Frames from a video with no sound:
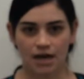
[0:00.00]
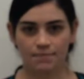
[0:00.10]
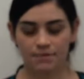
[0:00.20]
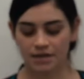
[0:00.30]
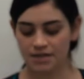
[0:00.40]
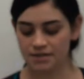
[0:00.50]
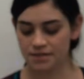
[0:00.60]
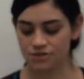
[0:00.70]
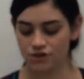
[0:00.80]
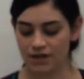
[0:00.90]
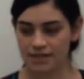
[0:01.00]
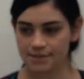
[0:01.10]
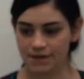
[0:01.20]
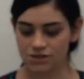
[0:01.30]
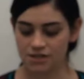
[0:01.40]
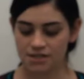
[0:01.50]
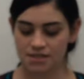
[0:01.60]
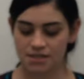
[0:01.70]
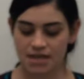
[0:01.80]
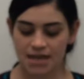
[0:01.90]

company's training specialists.